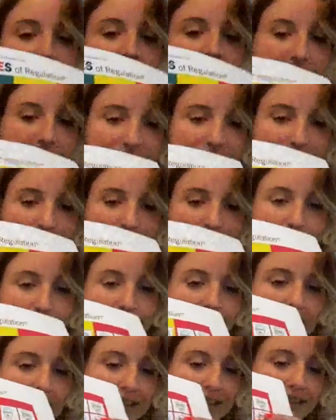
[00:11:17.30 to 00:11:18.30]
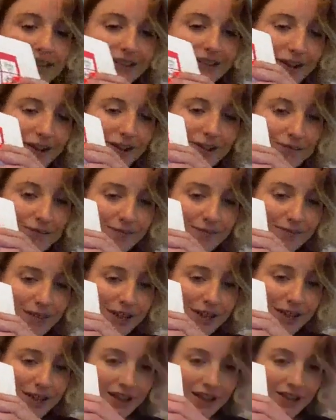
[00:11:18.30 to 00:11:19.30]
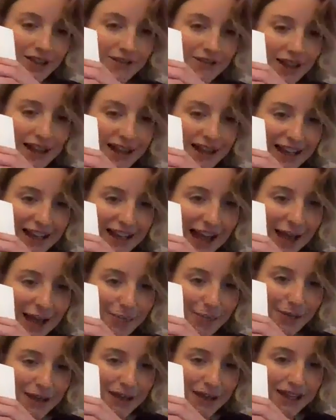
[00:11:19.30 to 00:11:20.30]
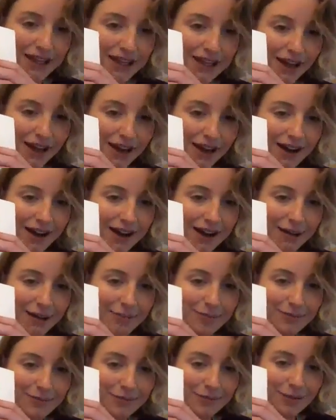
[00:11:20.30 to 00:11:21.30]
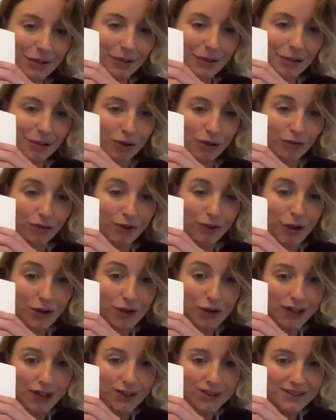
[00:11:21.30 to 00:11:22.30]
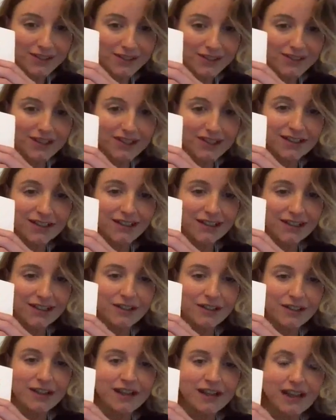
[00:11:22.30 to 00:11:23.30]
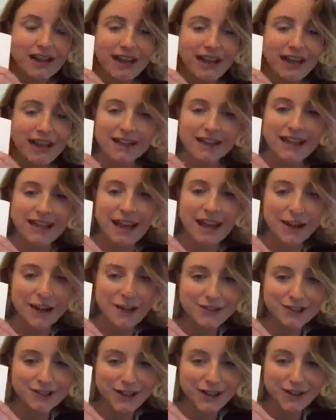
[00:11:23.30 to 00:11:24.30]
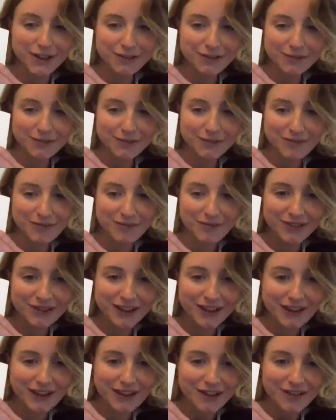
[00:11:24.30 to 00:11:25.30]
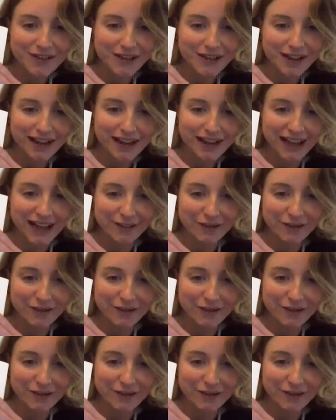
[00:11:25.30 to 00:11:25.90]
In the green zone, feeling happy, calm, or focused? In the yellow zone, feeling